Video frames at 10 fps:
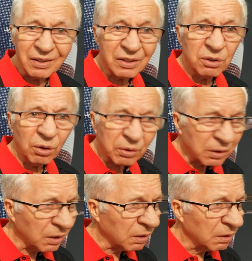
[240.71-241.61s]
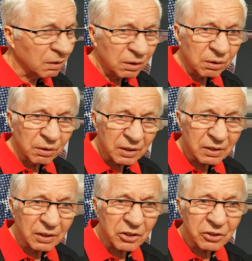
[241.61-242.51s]
is doctor U.S.
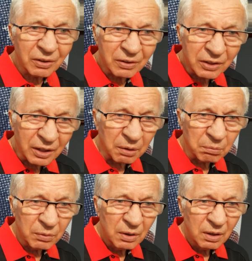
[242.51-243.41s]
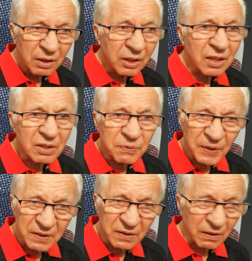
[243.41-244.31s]
national team. He is
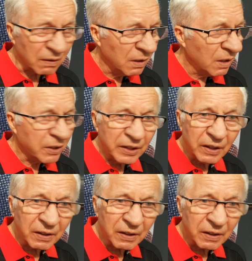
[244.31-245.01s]
fencer. He